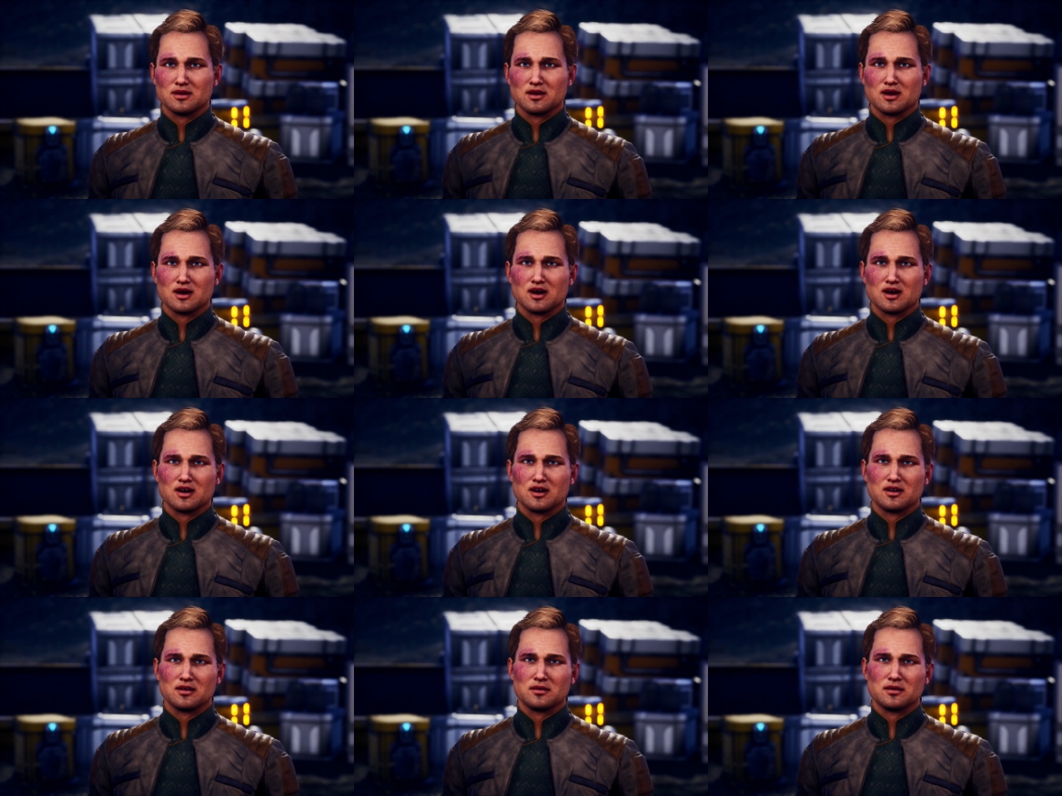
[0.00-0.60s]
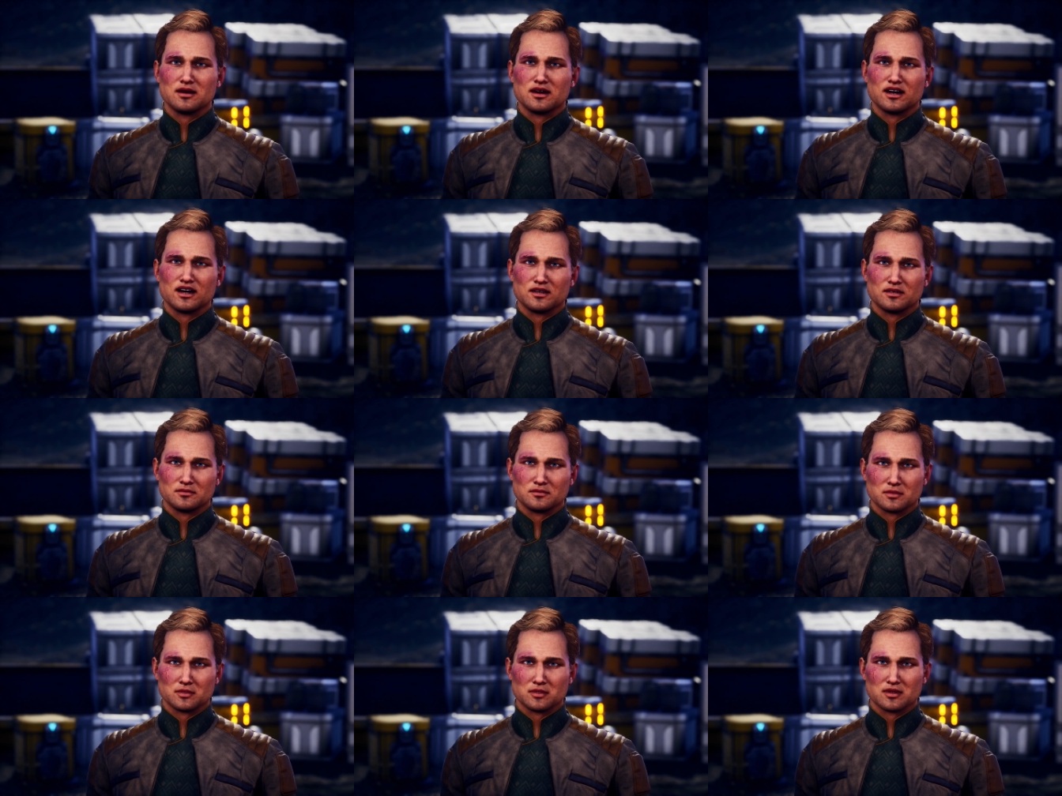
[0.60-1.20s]
Not a
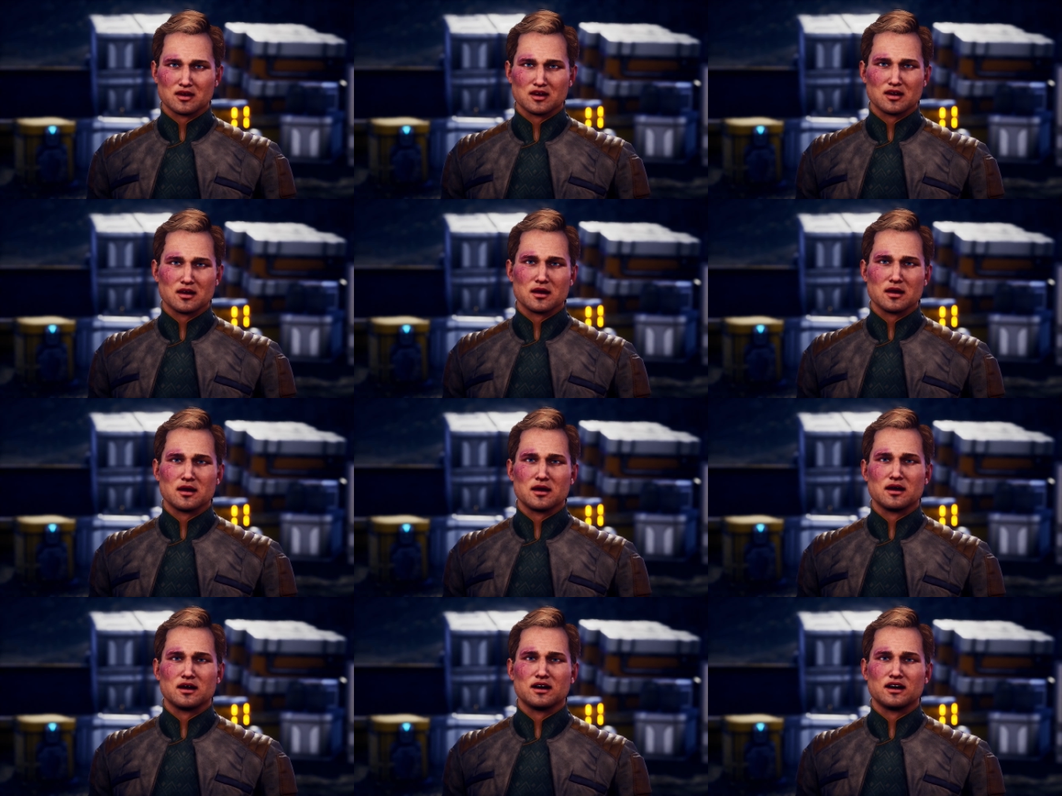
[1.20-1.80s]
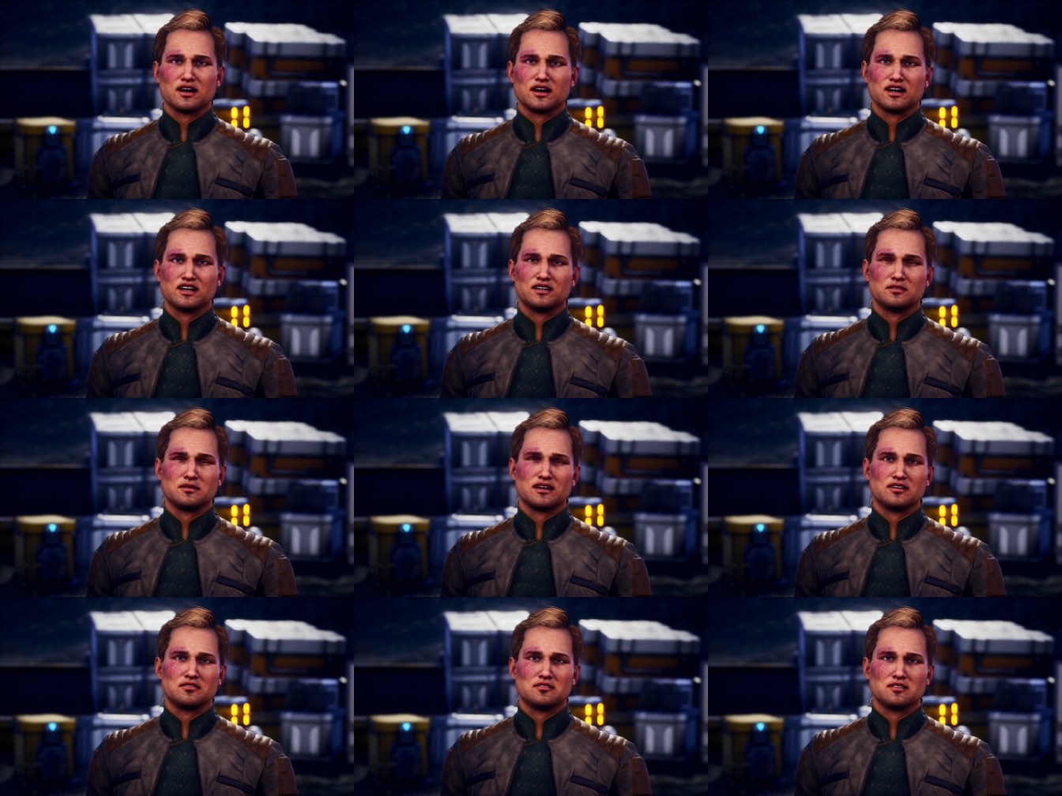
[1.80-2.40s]
damned one.
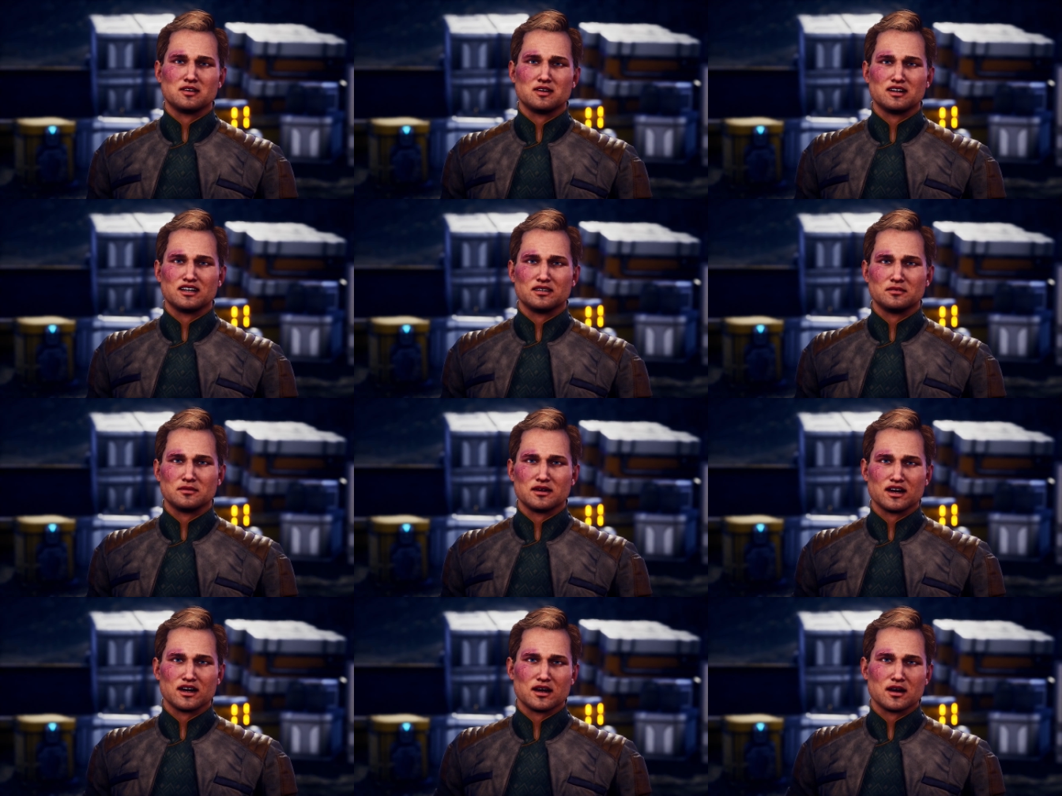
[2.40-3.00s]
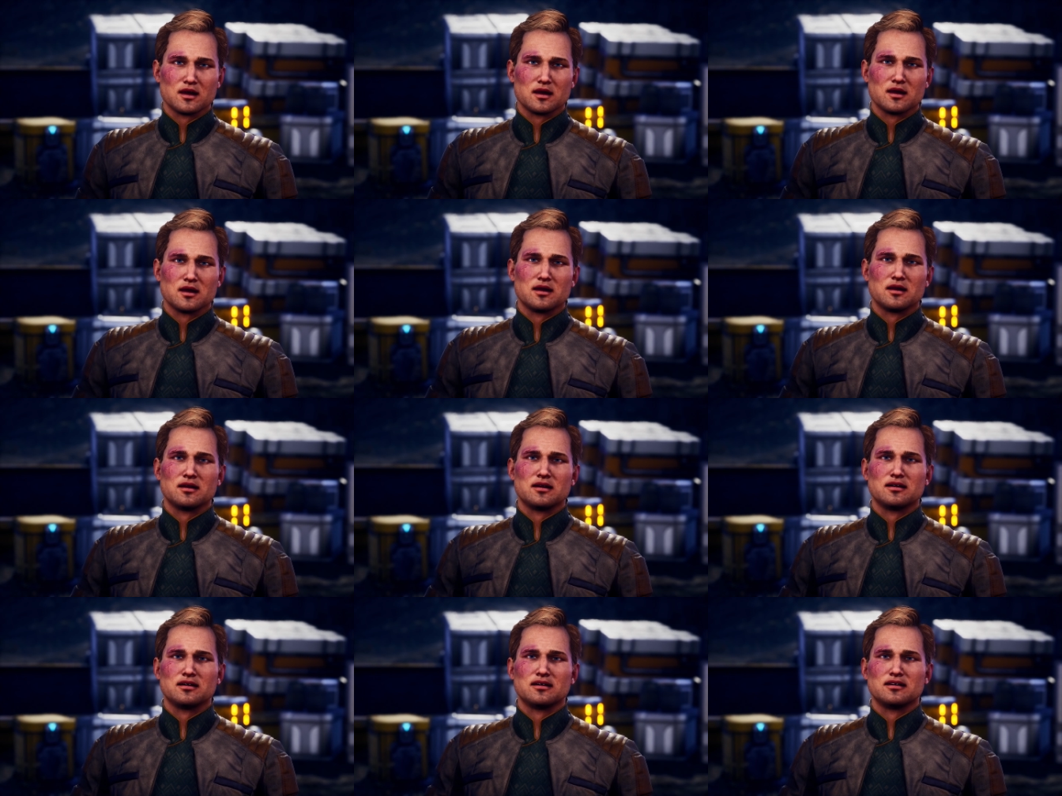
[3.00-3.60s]
I'm a free man.